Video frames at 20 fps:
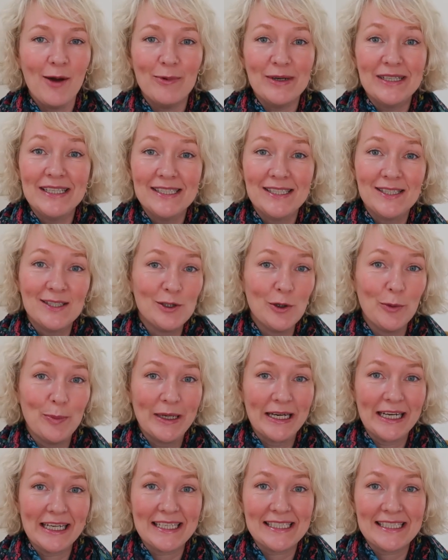which is
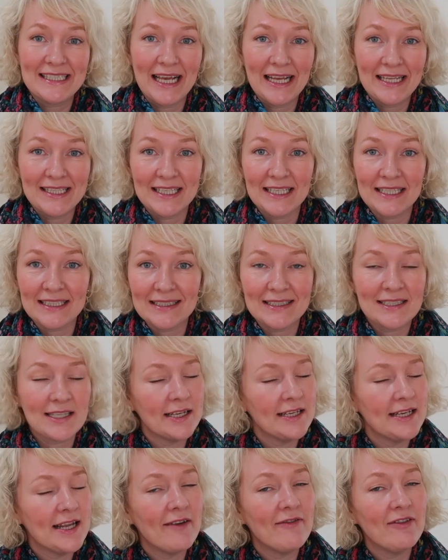super exciting because
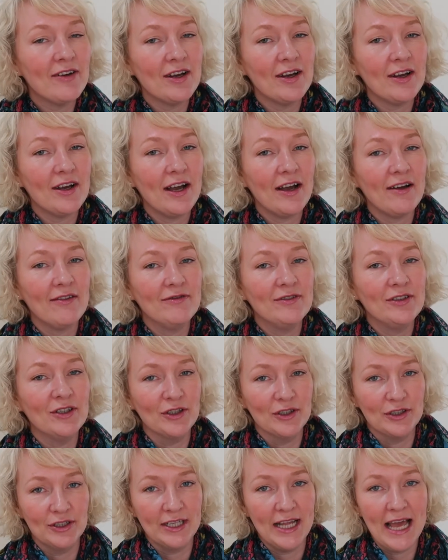I never have
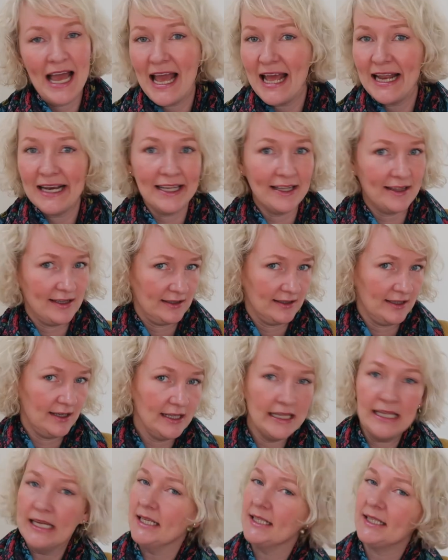done anything
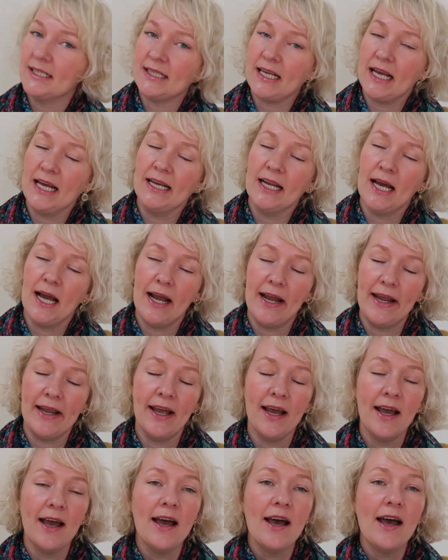like this and I